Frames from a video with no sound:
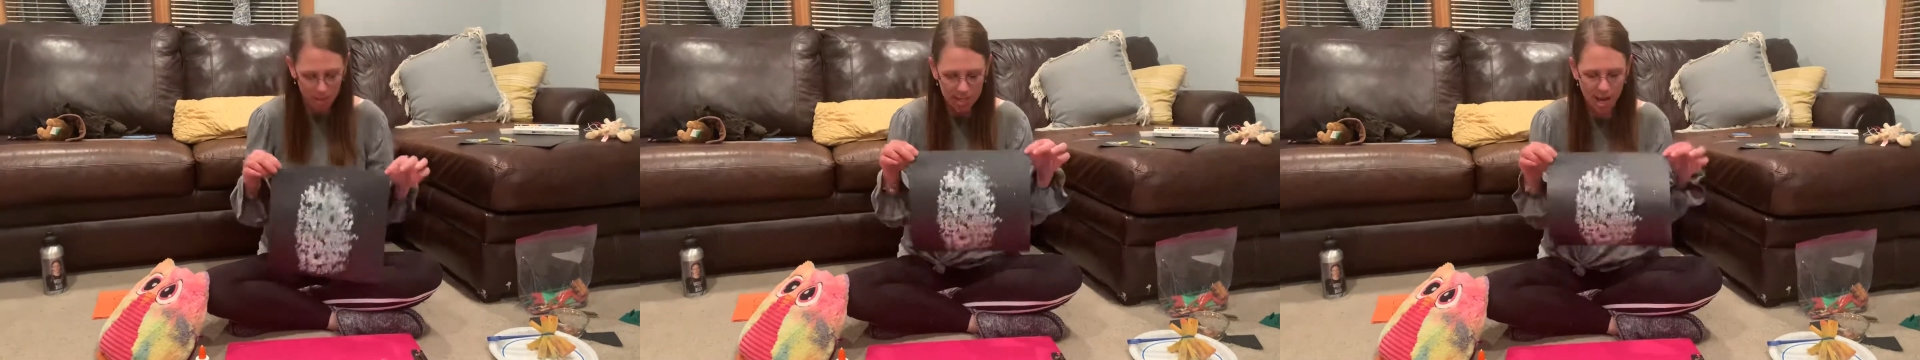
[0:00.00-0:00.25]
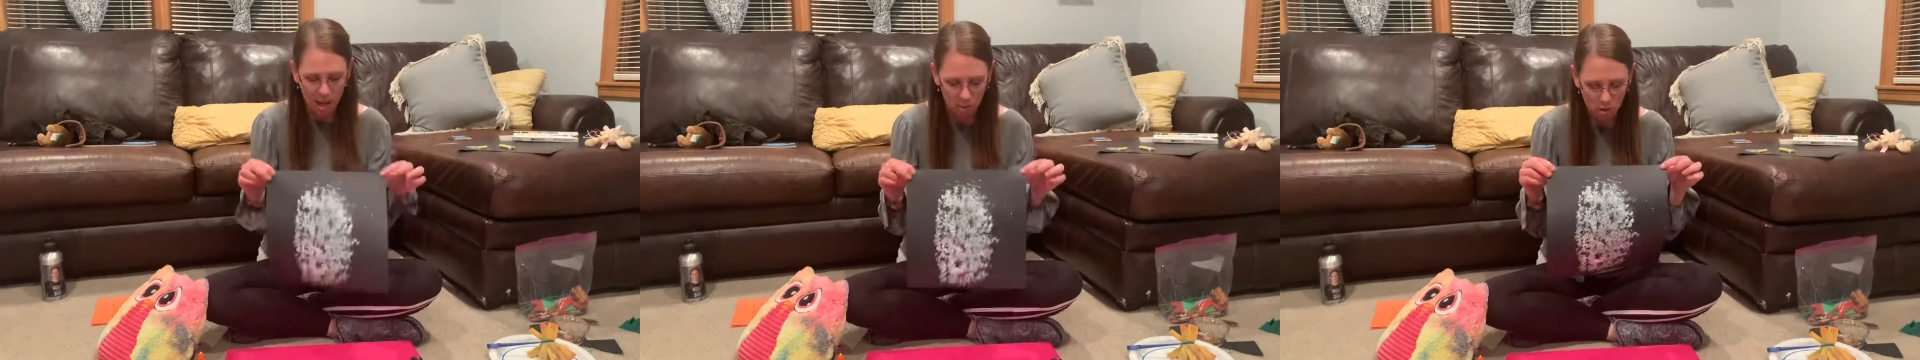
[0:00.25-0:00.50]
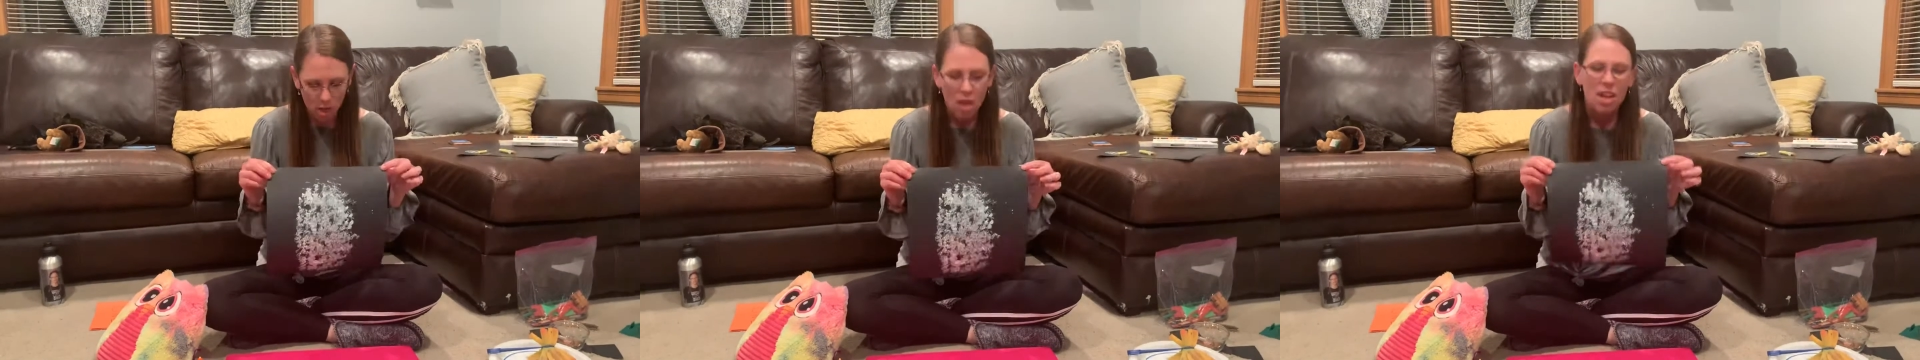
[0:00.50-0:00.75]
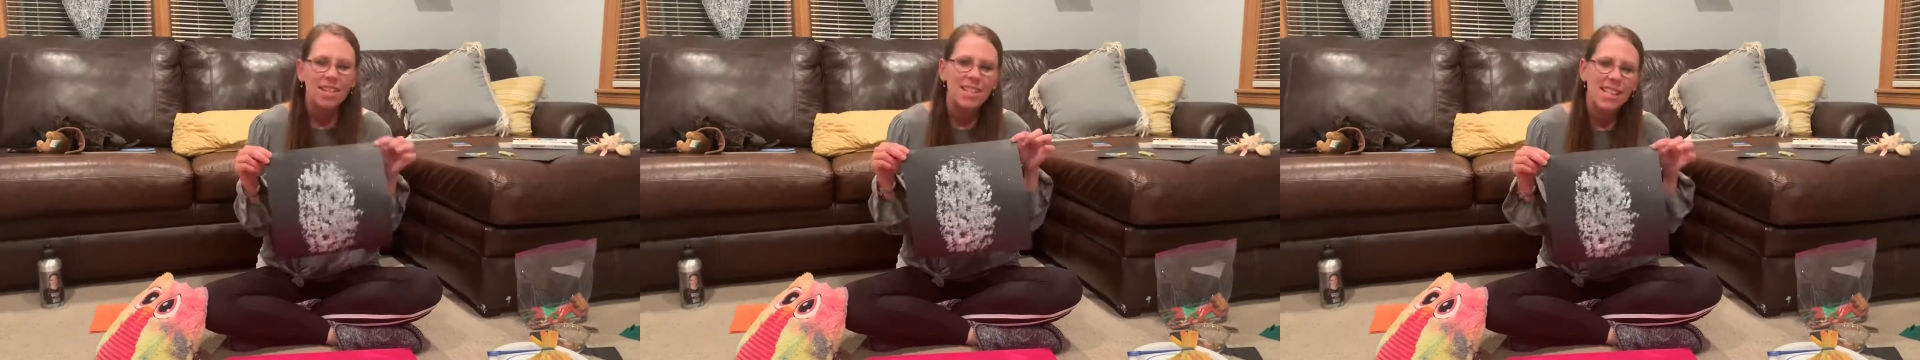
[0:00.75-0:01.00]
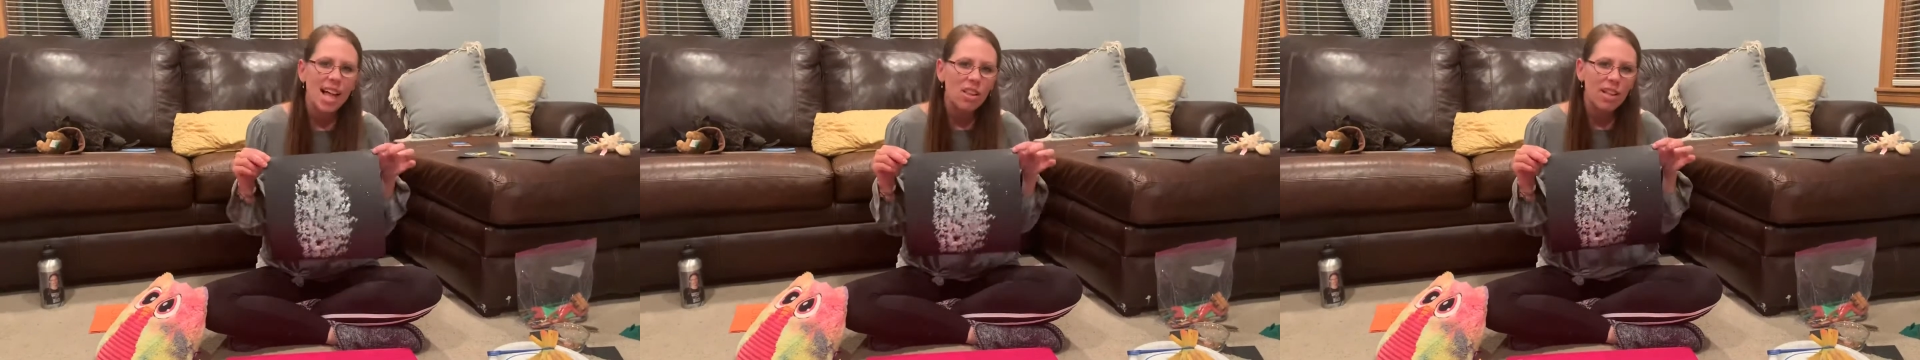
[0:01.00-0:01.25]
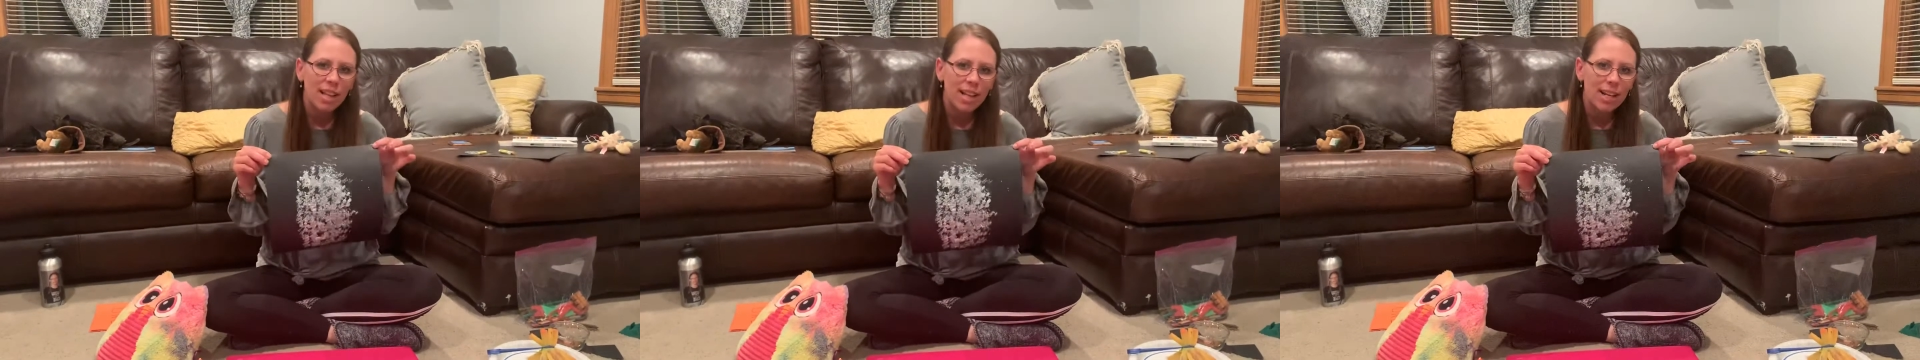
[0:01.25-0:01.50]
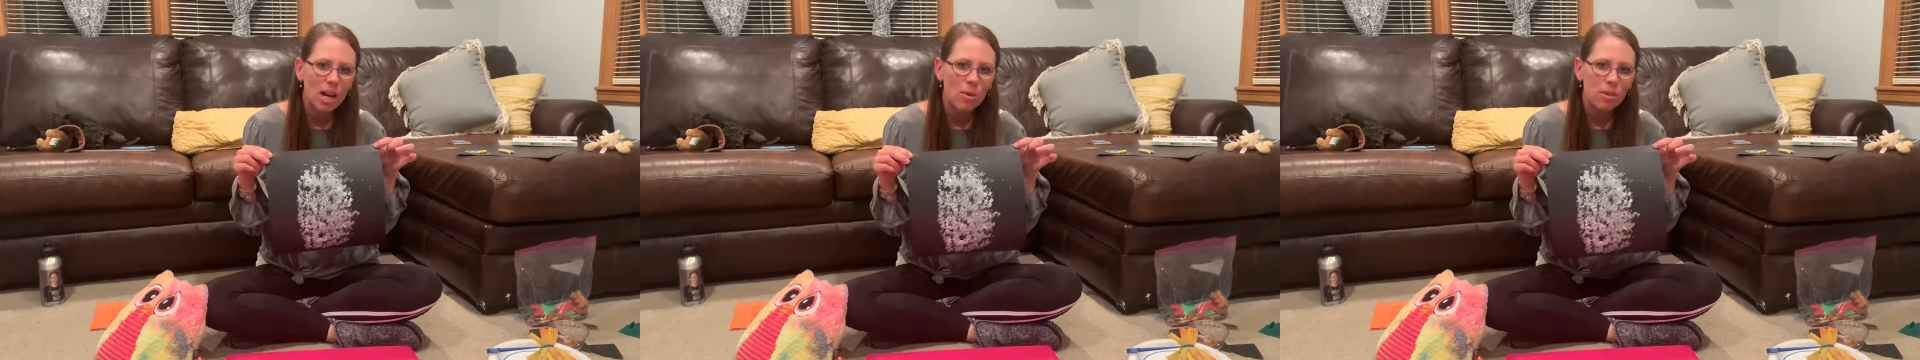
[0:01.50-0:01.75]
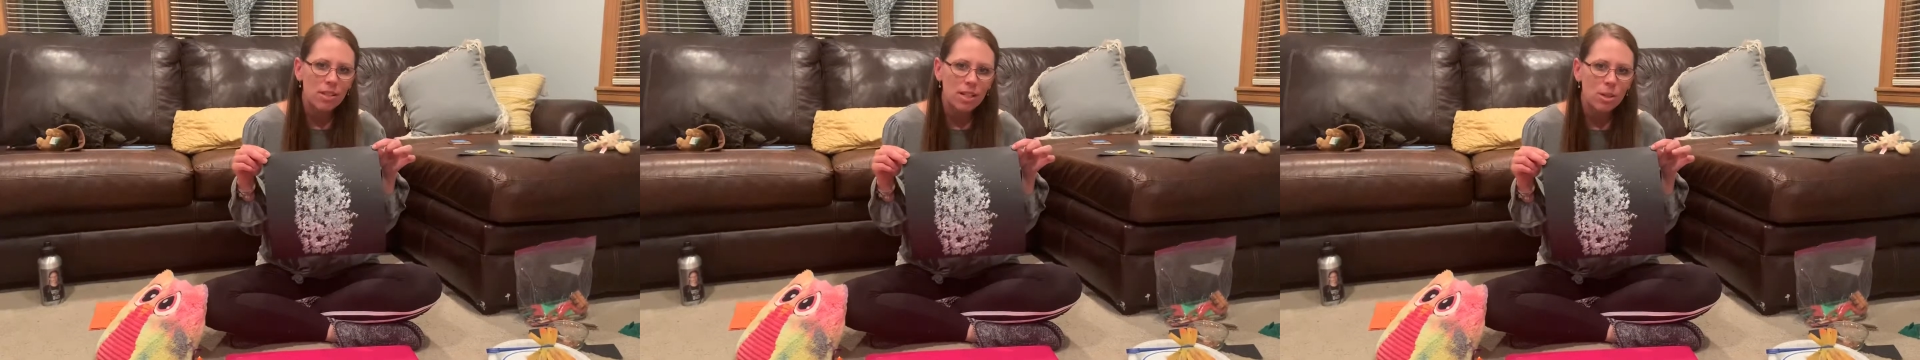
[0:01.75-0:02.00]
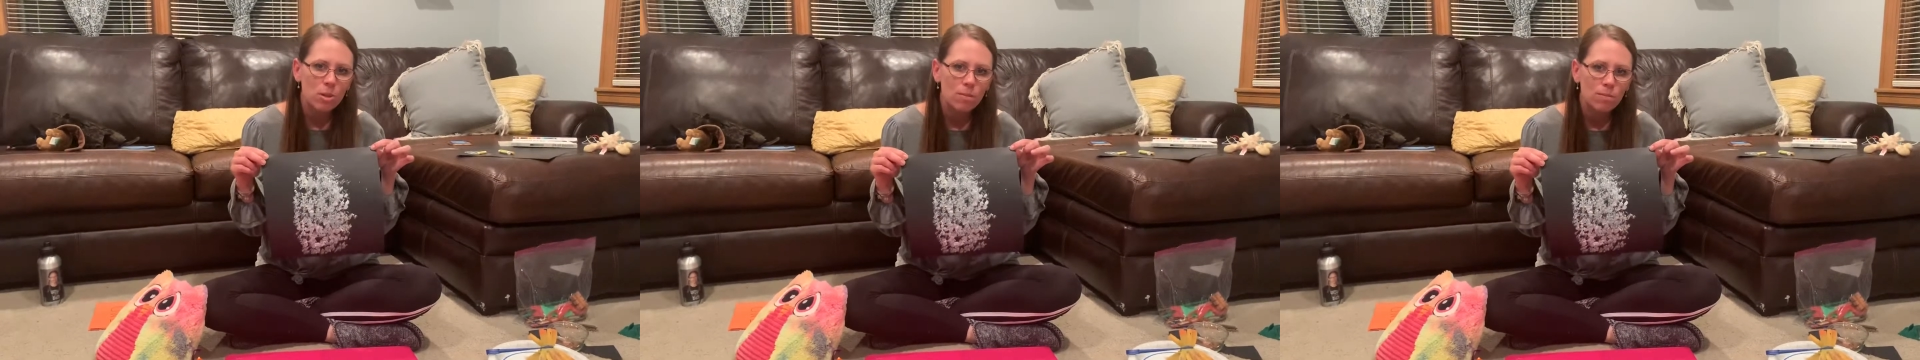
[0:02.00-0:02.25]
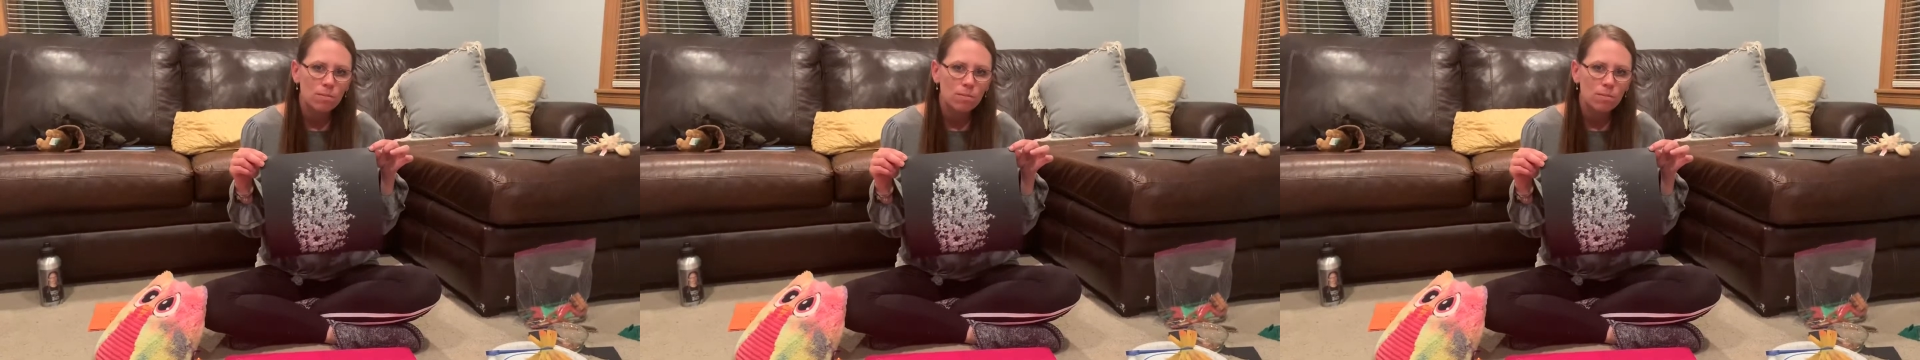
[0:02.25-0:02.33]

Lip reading: Now, does that look like an owl to you?